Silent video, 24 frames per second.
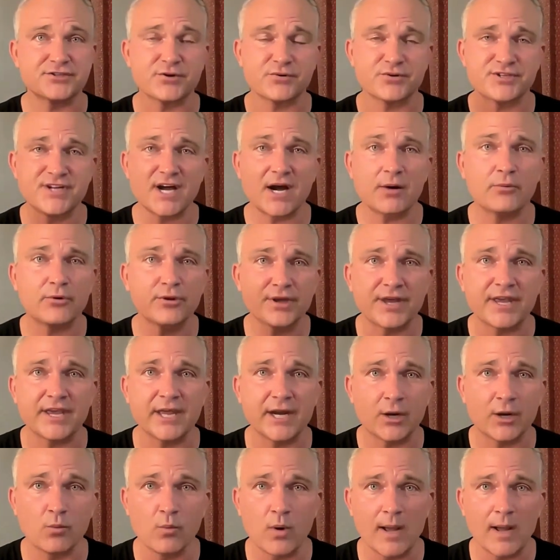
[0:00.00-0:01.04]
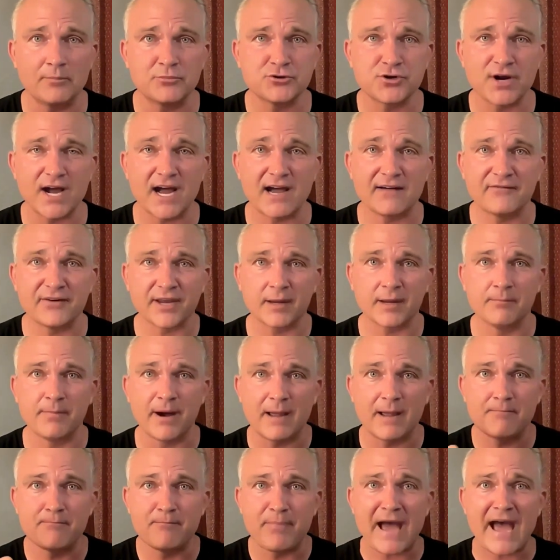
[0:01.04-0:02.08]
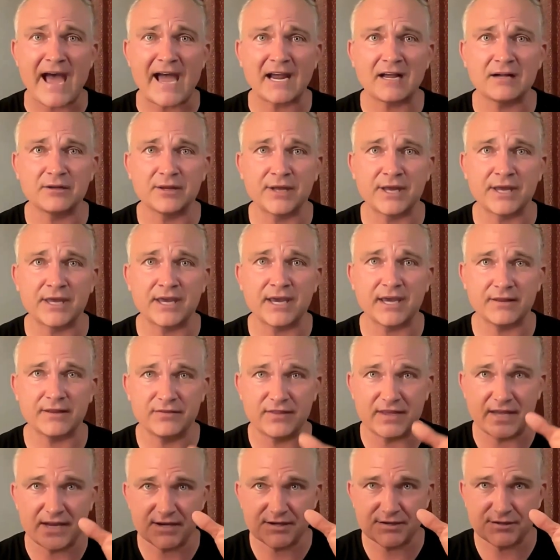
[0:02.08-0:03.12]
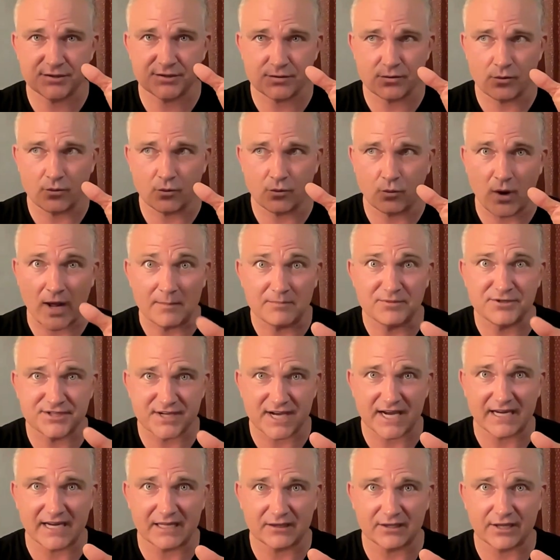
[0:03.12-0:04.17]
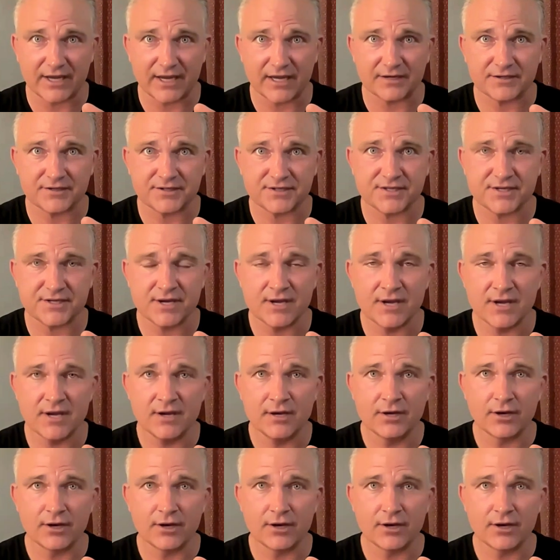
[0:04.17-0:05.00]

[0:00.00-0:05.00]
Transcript: So he's not really getting web traffic. And by backlinking these website links